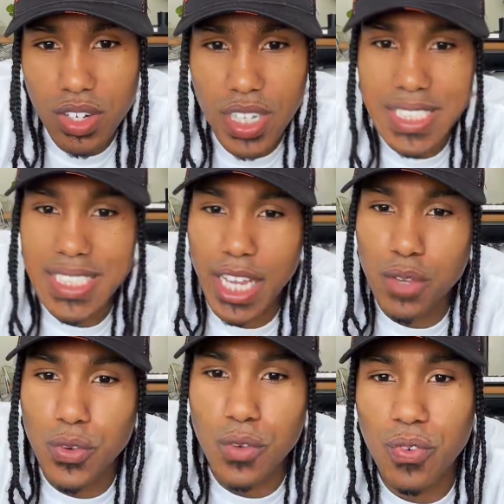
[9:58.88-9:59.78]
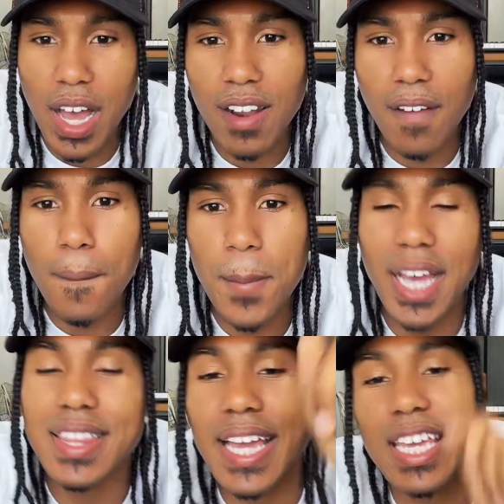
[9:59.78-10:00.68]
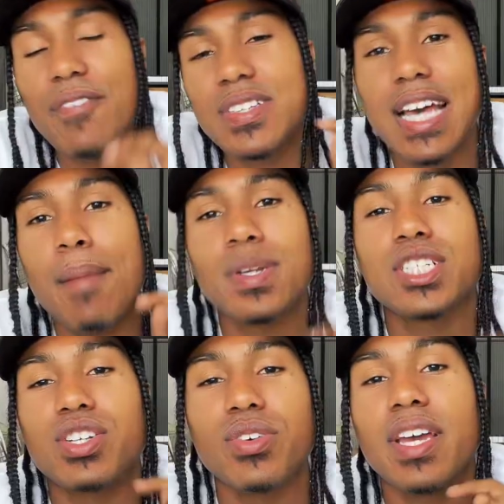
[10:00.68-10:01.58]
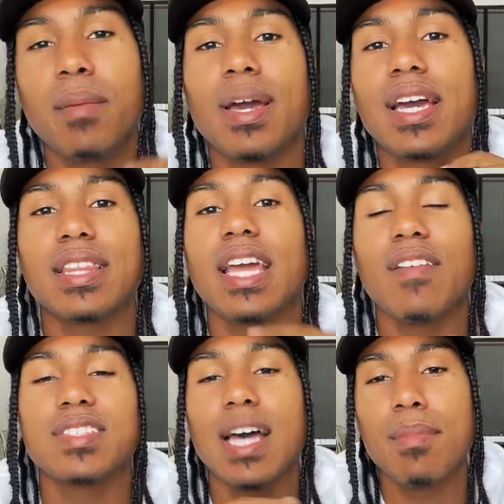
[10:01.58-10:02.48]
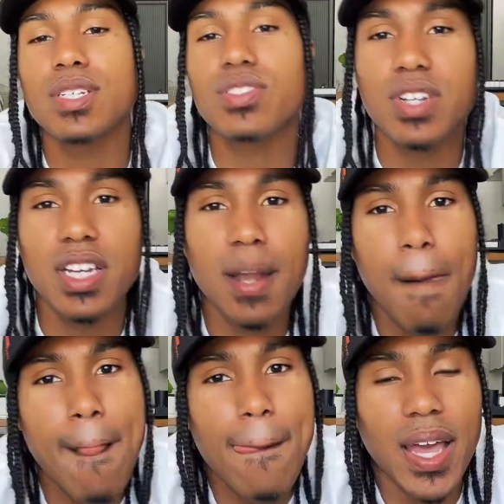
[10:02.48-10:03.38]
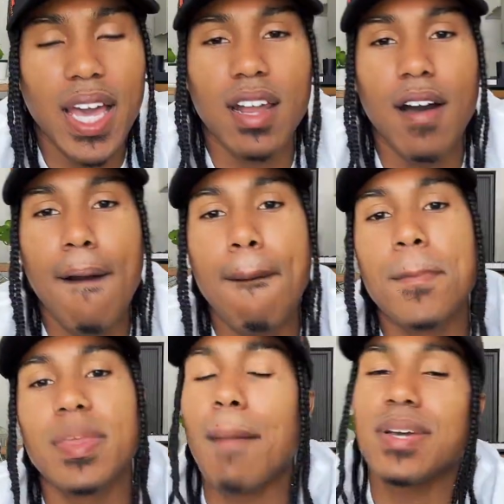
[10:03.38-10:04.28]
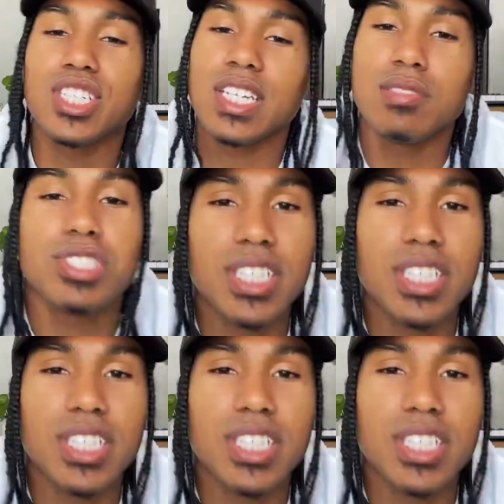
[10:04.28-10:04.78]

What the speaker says: Chrissy, thank you for the follow. And thank y'all for tapping the screen, man. Thank y'all for tapping the screen. And y'all make sure to